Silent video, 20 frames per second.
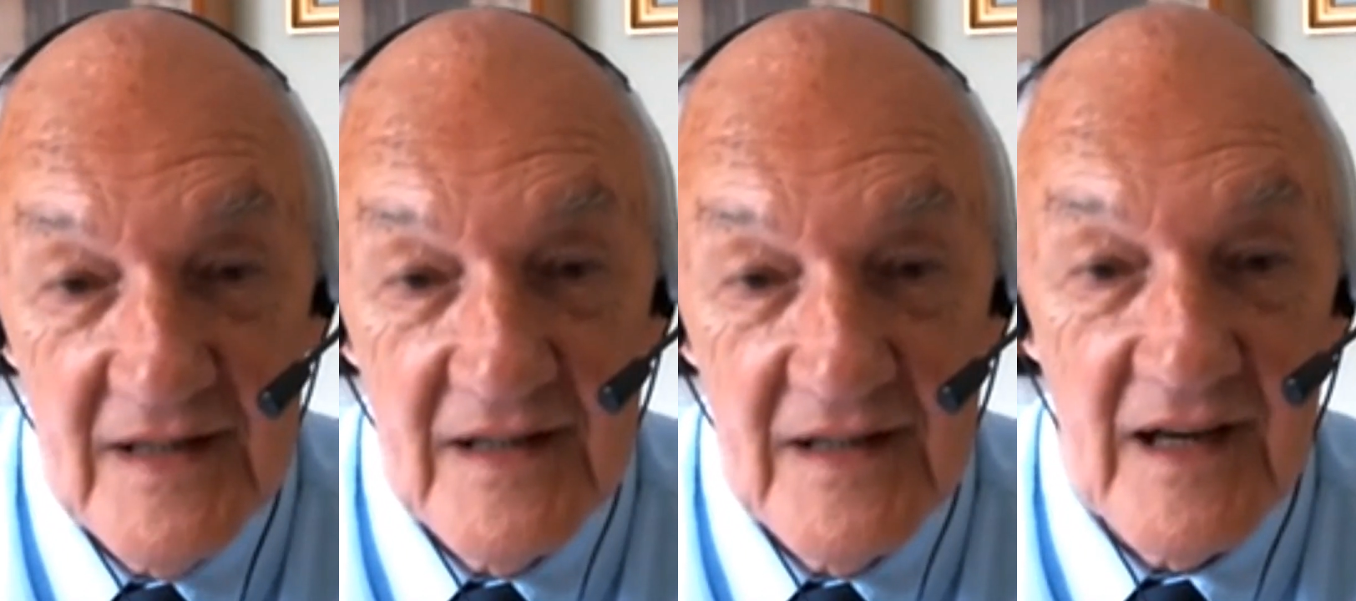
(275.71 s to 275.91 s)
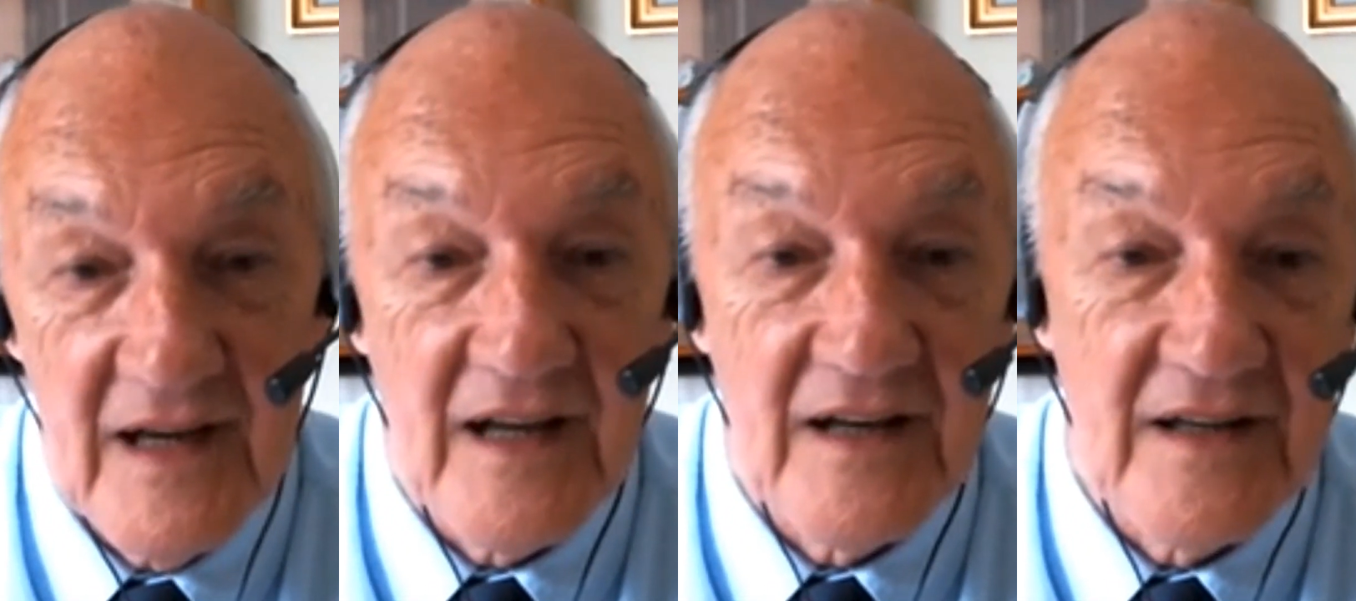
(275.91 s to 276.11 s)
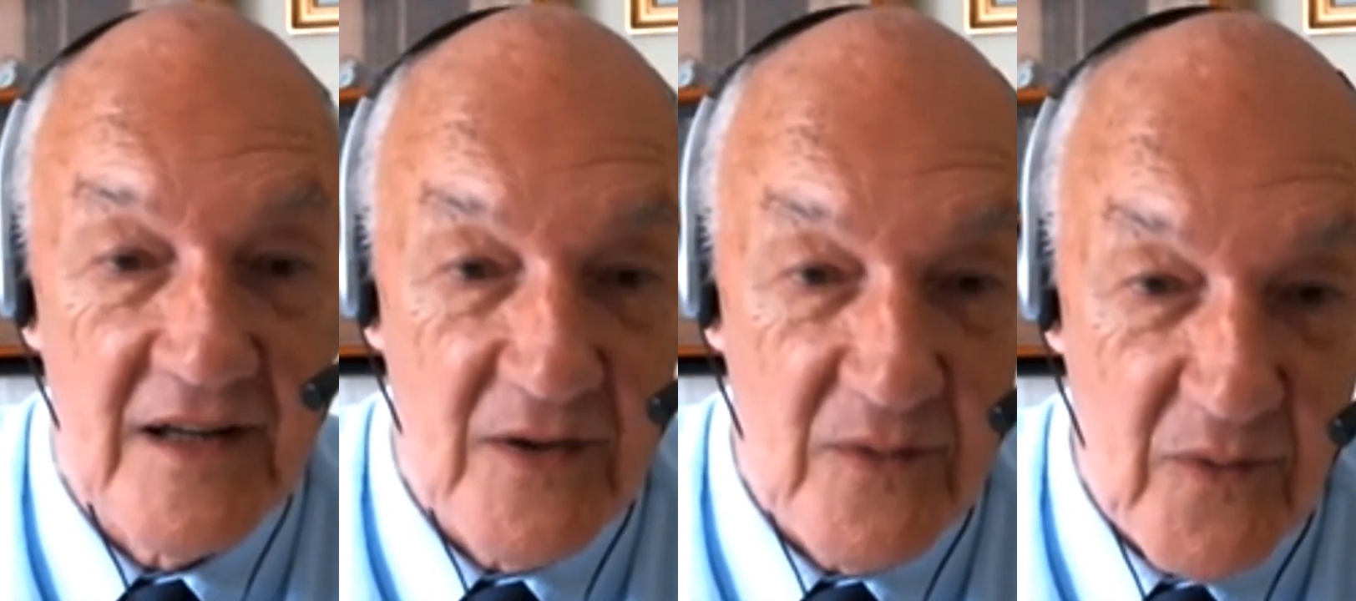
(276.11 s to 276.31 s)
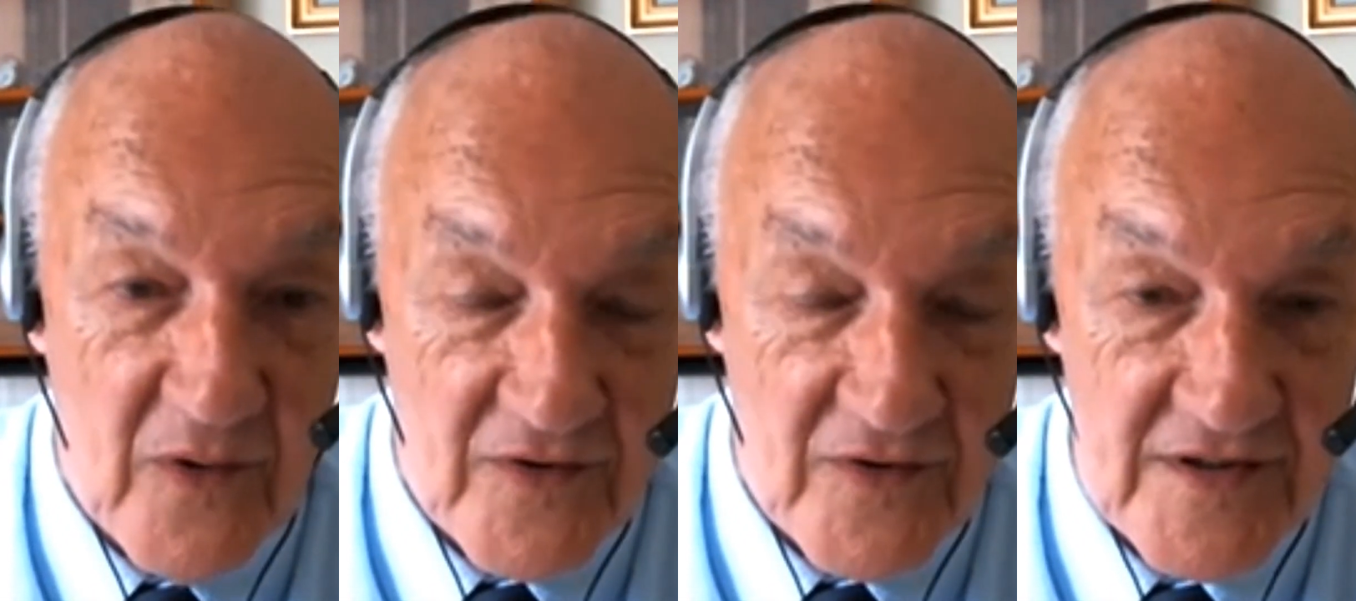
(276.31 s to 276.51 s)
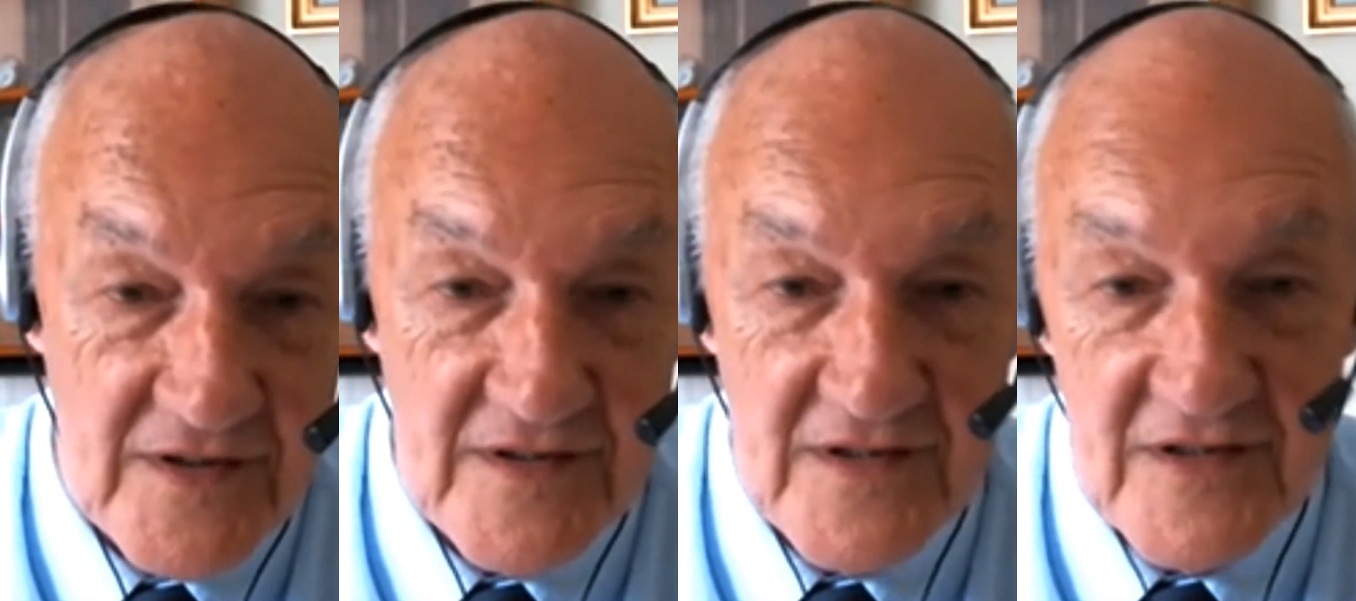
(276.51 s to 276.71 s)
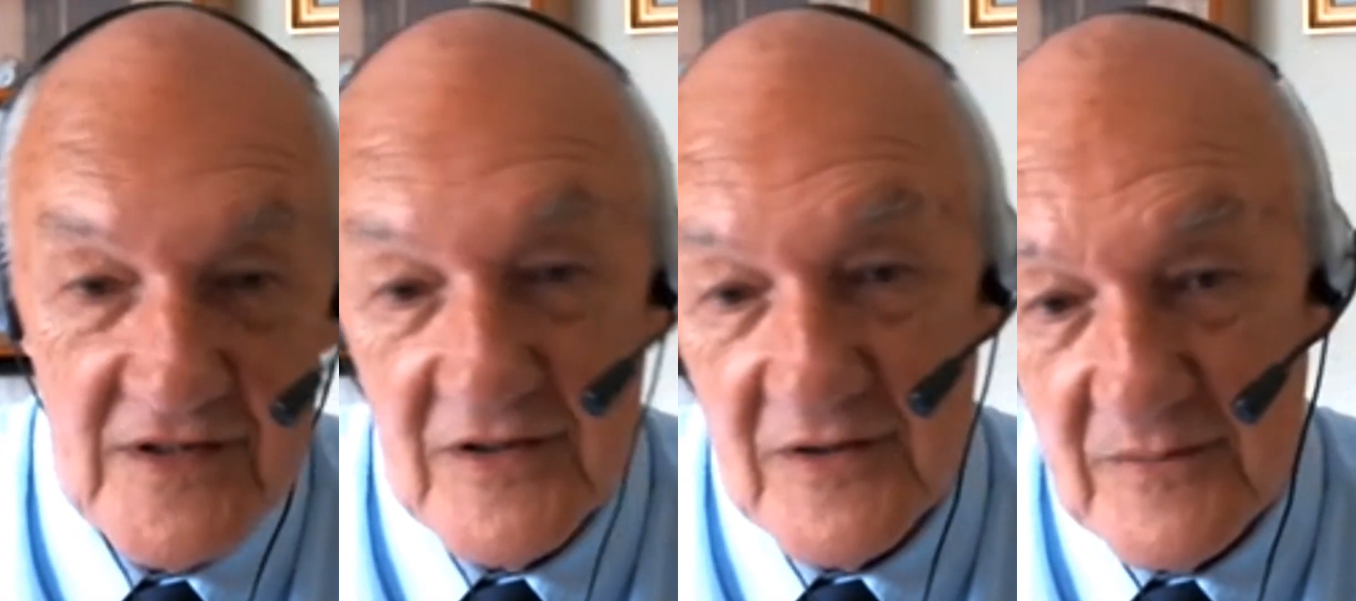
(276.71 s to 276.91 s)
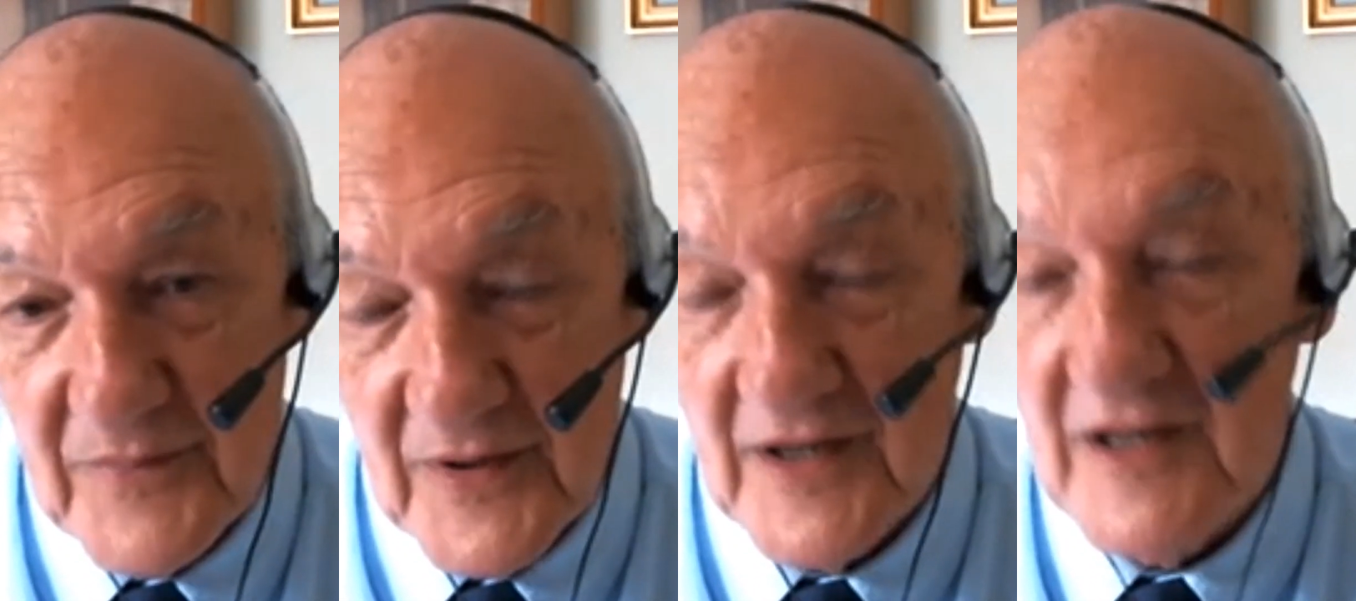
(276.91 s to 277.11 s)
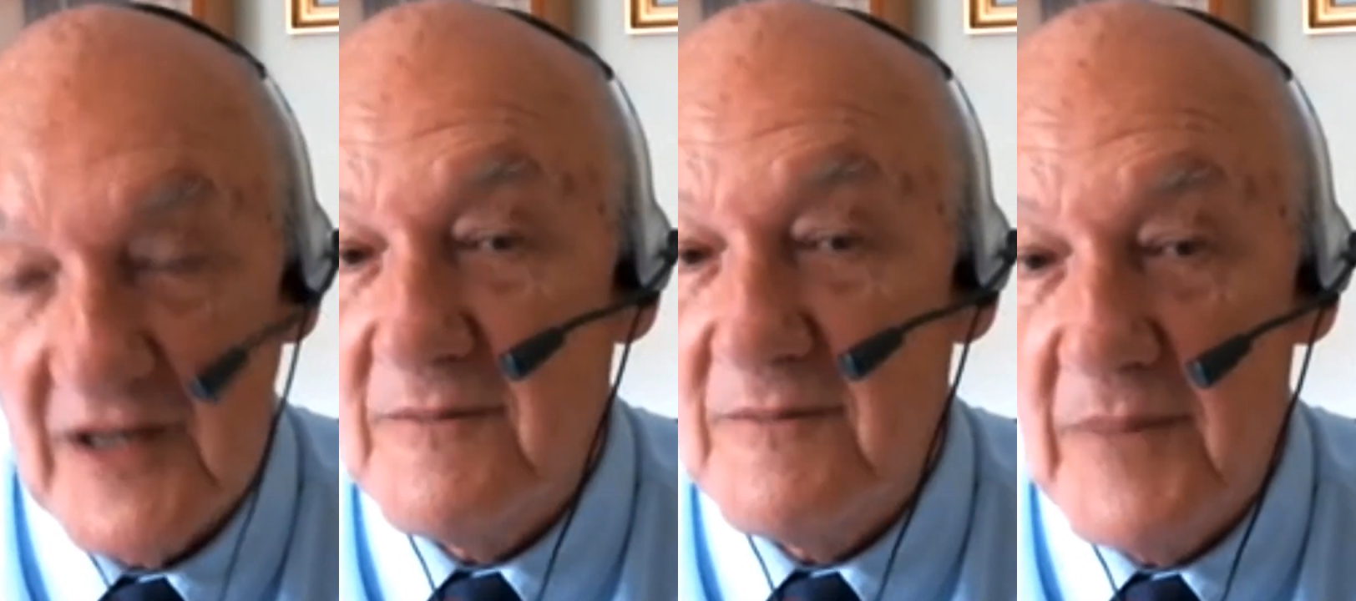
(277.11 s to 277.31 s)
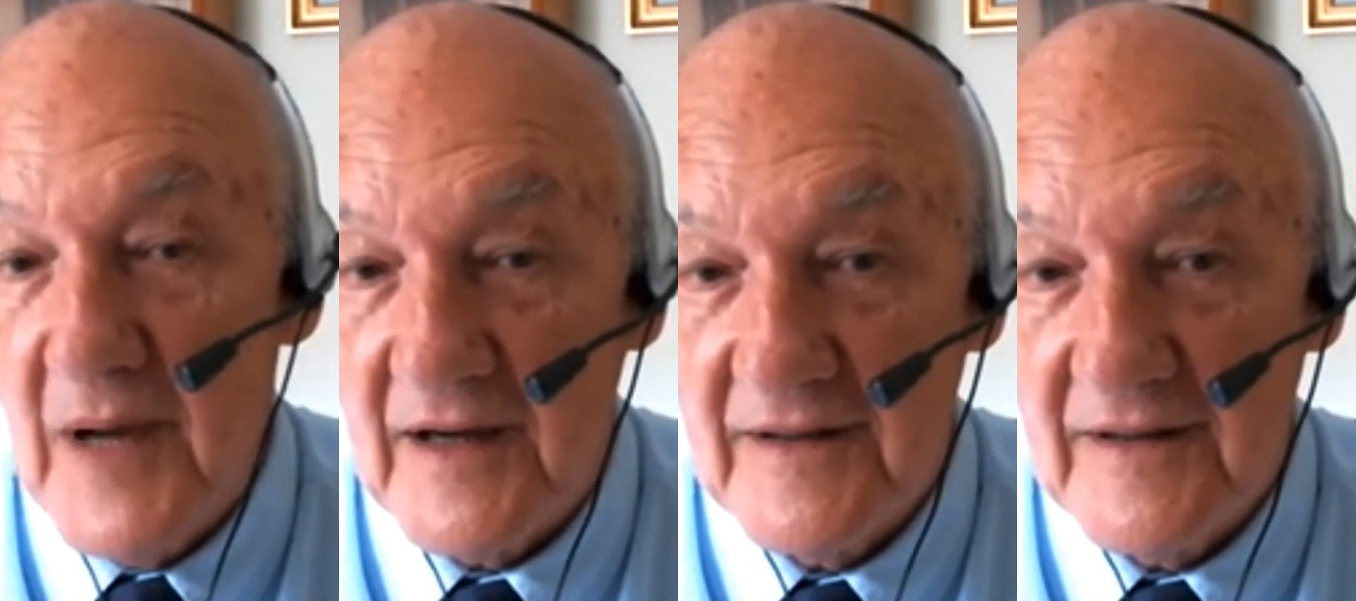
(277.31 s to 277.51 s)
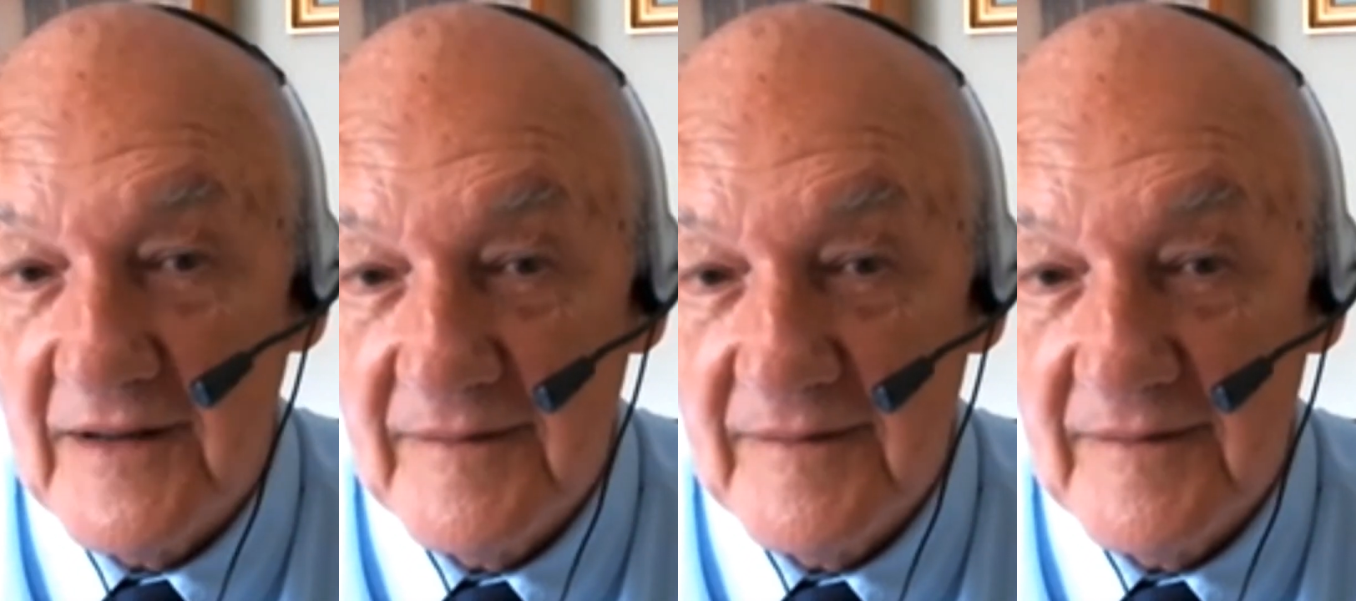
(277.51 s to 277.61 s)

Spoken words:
and he wanted to bring it back.